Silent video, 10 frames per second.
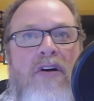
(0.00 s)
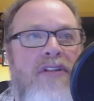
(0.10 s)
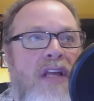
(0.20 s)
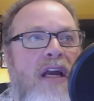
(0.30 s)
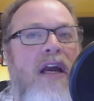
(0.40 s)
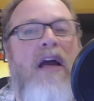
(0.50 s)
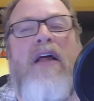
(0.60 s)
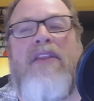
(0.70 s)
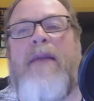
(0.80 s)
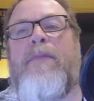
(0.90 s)
scores.
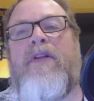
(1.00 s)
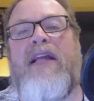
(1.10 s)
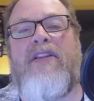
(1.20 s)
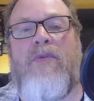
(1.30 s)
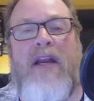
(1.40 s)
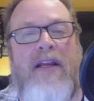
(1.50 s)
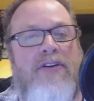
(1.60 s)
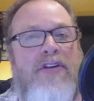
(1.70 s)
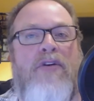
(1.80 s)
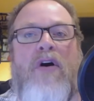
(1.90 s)
They played the
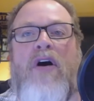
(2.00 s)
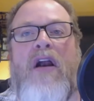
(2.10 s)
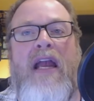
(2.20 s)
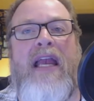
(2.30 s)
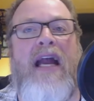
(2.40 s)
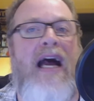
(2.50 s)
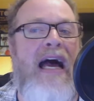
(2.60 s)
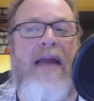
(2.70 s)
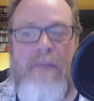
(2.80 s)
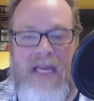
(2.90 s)
Raiders, who are a
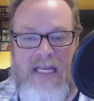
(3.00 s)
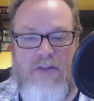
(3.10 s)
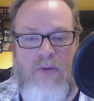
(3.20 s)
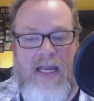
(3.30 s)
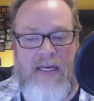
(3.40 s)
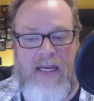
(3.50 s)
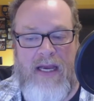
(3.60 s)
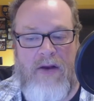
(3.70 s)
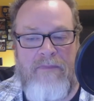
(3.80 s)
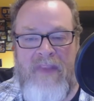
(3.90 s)
hot mess right
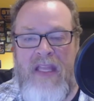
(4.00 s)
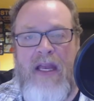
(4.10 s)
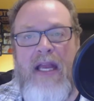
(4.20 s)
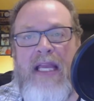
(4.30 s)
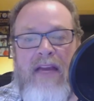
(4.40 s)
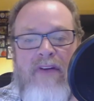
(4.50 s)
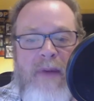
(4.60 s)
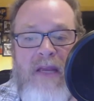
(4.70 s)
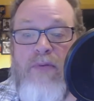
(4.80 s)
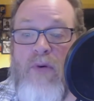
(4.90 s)
now, and
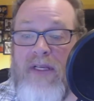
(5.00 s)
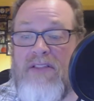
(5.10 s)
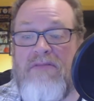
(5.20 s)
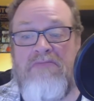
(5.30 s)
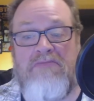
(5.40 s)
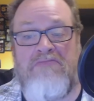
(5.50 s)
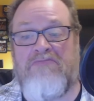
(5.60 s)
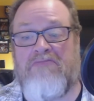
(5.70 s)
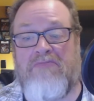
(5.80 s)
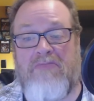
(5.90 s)
gave up 8 points.
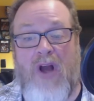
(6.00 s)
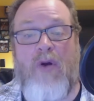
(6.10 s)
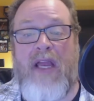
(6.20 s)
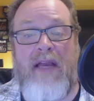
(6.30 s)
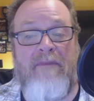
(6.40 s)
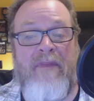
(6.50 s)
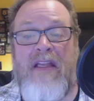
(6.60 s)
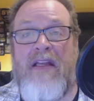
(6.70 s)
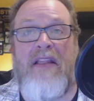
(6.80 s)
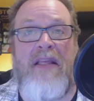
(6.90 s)
Okay.
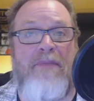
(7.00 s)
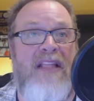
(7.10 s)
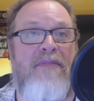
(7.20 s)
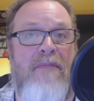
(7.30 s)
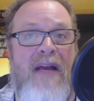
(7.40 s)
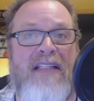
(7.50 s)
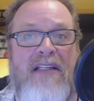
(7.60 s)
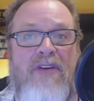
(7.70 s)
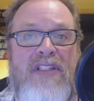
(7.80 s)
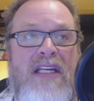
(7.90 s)
They played them in
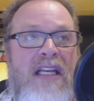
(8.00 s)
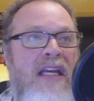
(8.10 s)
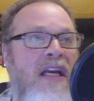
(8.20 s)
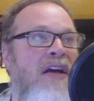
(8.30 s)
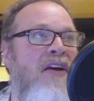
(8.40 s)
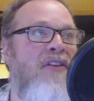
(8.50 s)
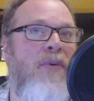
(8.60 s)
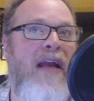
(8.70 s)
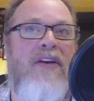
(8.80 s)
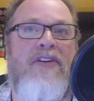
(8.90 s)
Mexico City.
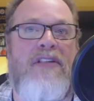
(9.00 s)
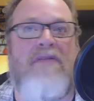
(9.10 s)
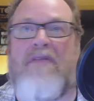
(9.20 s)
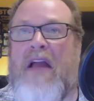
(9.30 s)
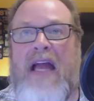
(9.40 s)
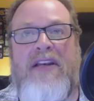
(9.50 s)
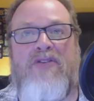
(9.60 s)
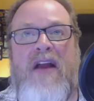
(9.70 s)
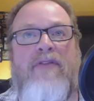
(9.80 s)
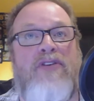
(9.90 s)
The Raiders
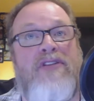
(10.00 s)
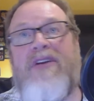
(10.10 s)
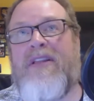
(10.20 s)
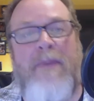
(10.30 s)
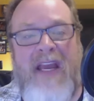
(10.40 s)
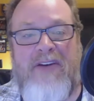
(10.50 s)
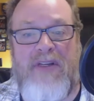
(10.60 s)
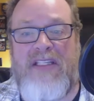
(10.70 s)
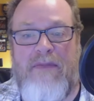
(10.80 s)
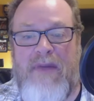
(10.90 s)
had to travel. So did the
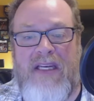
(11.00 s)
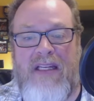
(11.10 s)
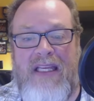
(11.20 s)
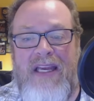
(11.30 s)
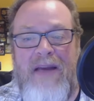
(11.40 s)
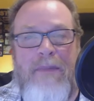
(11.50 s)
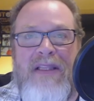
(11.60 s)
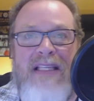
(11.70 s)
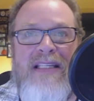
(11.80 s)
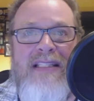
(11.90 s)
Patriots, admittedly.
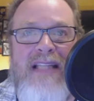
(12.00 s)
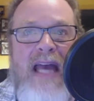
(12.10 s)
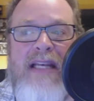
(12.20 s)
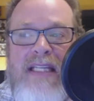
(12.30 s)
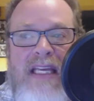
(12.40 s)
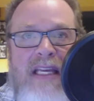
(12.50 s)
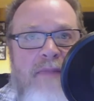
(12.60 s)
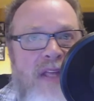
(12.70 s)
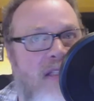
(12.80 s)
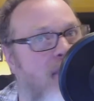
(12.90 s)
But this is not a
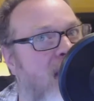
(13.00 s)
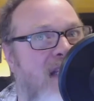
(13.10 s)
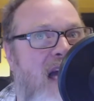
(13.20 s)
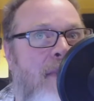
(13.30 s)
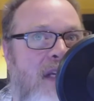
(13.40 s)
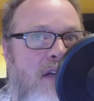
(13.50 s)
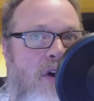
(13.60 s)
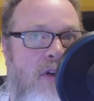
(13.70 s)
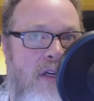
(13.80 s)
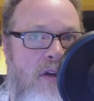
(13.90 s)
team that has been
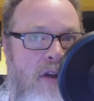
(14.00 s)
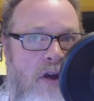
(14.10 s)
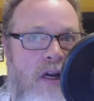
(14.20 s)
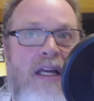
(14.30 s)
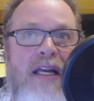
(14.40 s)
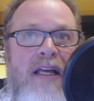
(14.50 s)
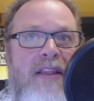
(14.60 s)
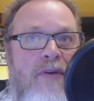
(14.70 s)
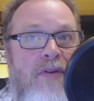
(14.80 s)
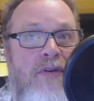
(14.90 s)
dominant all year long.
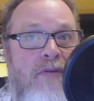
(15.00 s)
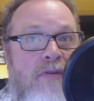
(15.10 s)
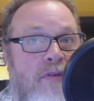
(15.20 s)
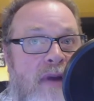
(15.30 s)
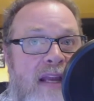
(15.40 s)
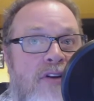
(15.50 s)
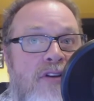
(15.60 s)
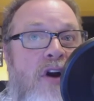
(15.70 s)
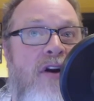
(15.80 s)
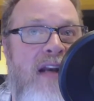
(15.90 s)
The
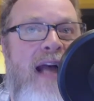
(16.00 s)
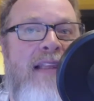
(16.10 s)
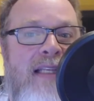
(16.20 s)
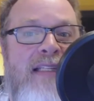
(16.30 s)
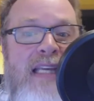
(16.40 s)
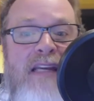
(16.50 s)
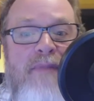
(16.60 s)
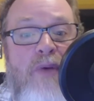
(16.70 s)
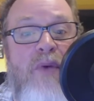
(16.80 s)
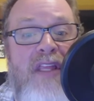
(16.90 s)
Raiders are not the
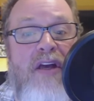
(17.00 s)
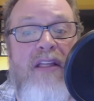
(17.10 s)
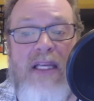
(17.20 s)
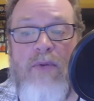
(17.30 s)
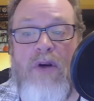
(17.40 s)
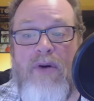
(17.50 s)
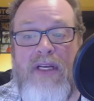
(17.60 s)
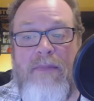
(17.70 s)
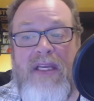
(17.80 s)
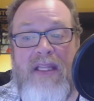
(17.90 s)
team that we thought they were
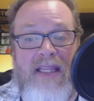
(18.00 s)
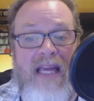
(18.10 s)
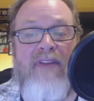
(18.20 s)
going to be.